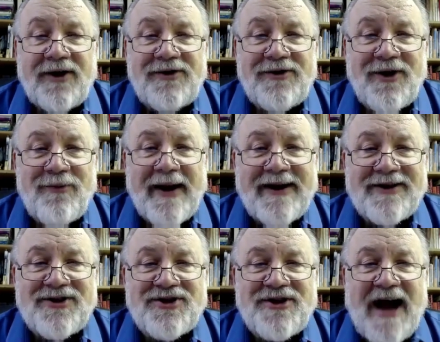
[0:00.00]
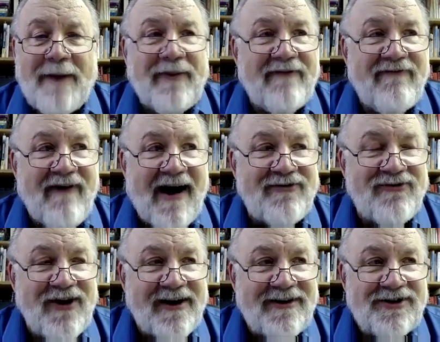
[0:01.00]
Don't make it stop in 5
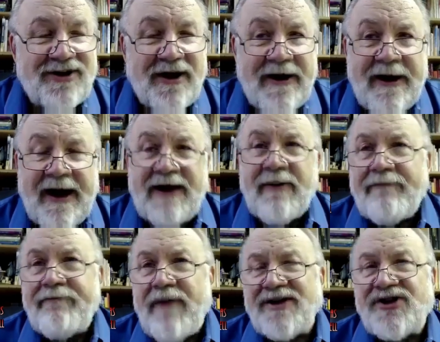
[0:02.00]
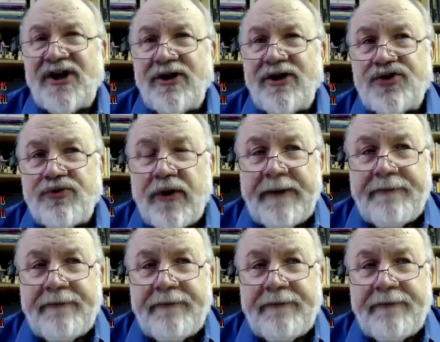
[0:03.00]
seconds. Anyway, I'd say those 3.